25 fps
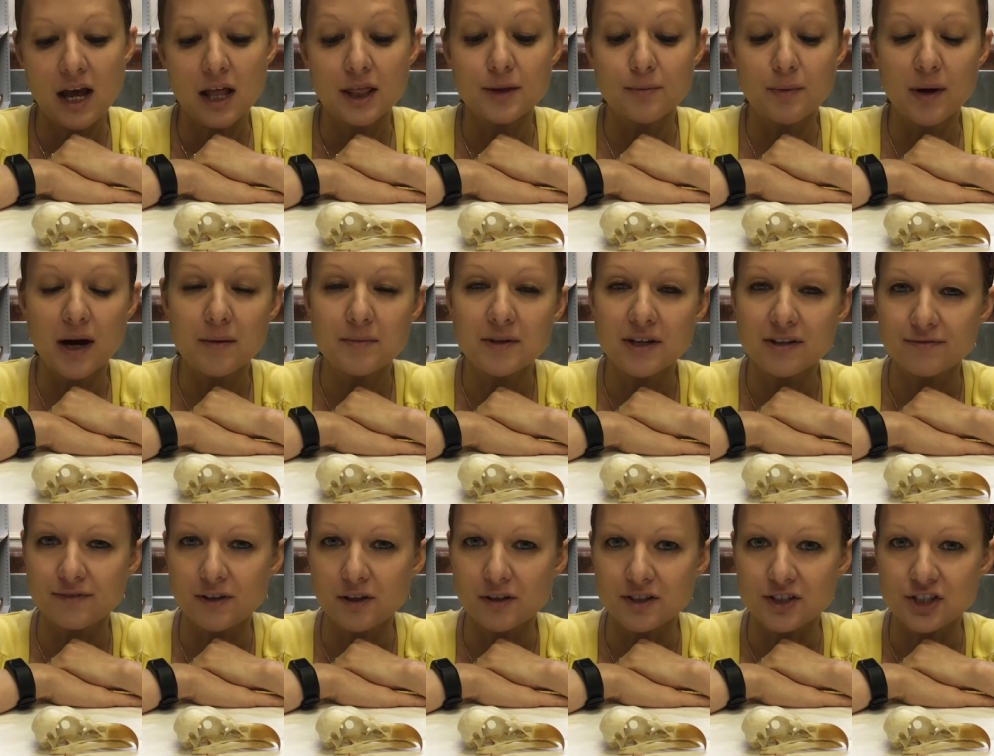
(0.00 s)
The palm
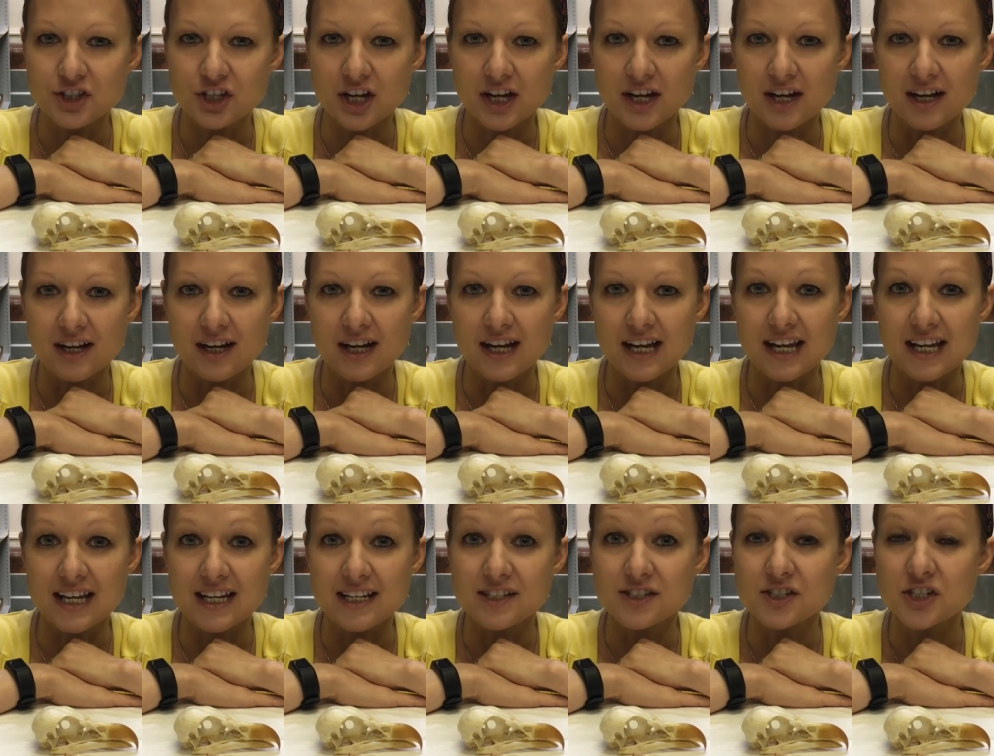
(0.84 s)
nut vulture
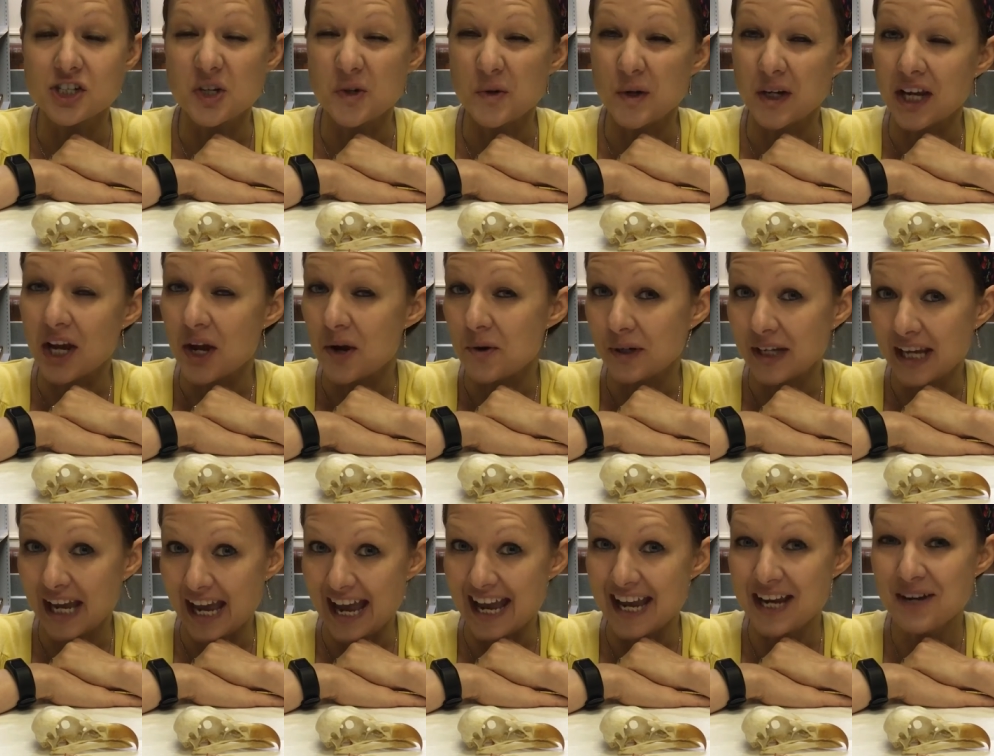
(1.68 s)
is doing
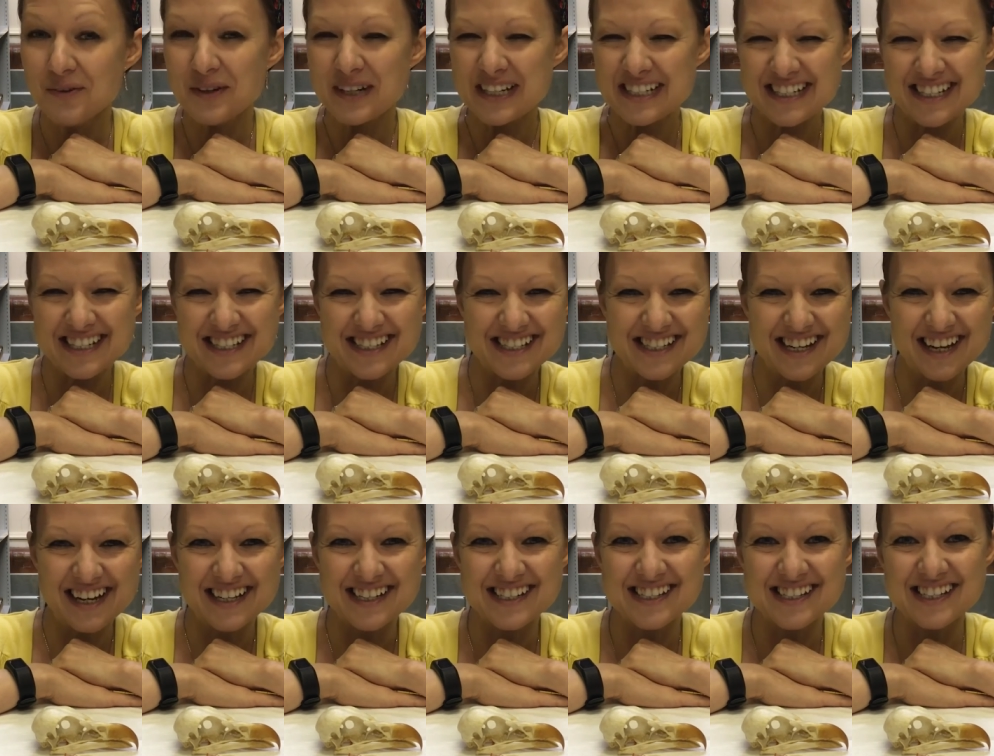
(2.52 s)
okay, which is
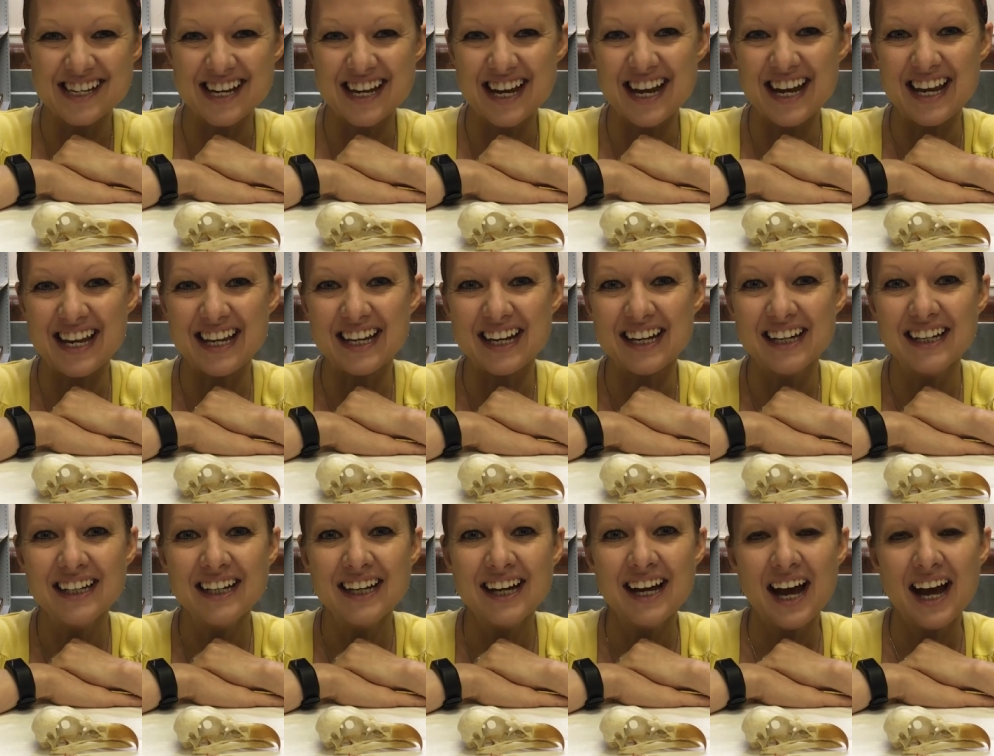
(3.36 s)
nice to hear.